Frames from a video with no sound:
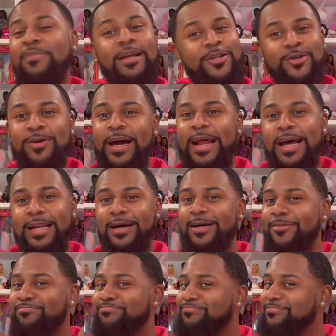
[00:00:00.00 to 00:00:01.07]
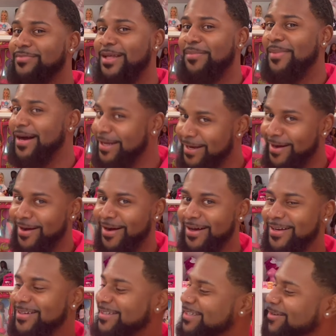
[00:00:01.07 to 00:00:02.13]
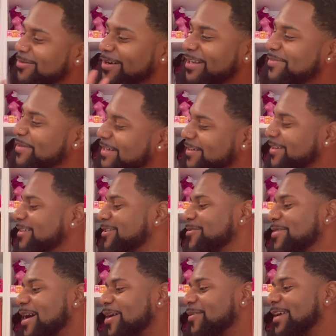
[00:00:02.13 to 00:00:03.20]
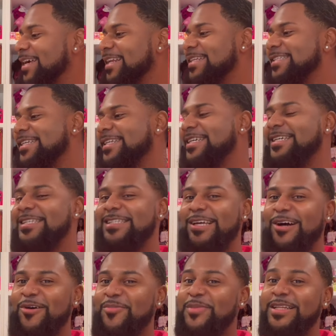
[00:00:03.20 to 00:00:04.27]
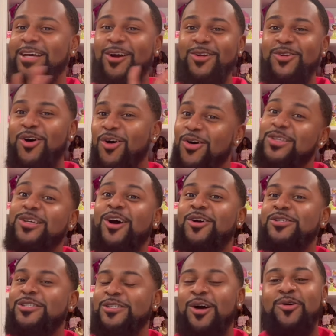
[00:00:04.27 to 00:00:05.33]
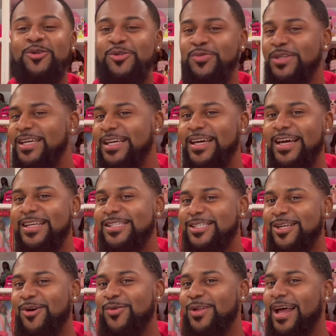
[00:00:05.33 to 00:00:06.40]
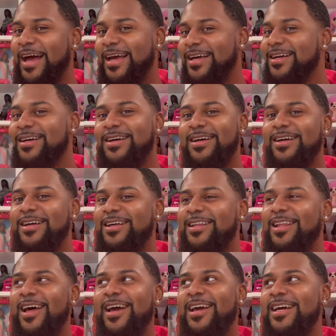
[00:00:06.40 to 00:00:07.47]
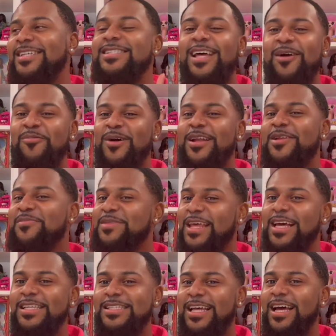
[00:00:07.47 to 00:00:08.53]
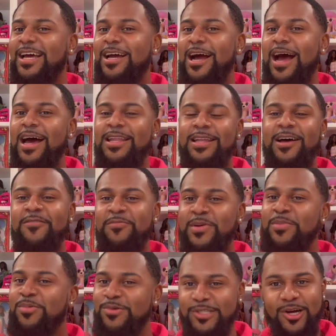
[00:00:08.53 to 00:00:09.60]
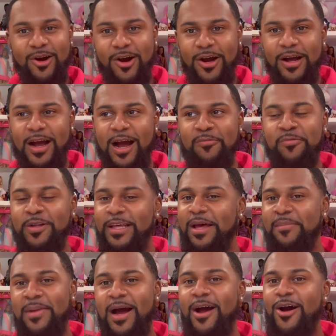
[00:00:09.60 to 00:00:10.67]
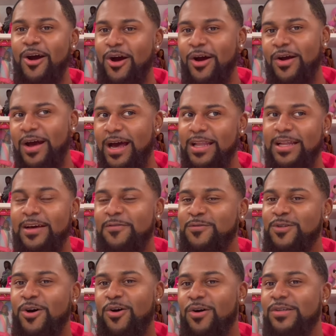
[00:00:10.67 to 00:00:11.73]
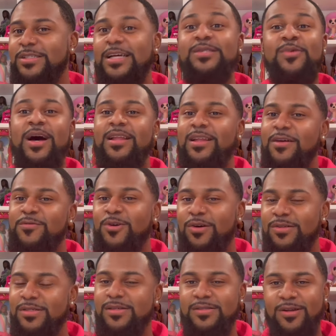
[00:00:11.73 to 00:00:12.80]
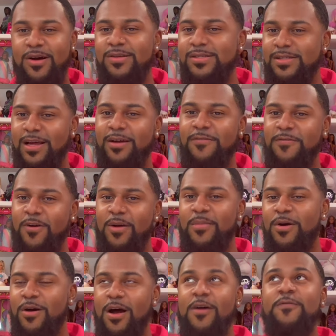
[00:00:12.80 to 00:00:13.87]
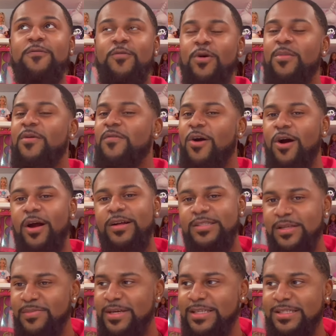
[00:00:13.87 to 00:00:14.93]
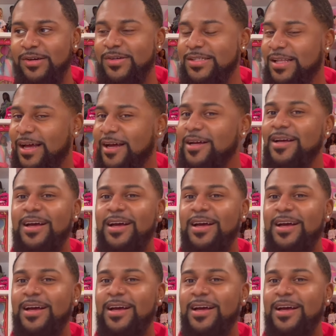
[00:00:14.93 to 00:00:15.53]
you gotta have the the money on to really be, you know, getting into these. So, but their dolls are so unique and so like, like it's like one of them things. Like I love people's art. I really admire art. I love dolls. That's why I love dolls because dolls is like a form of, a form of art to me. So it's like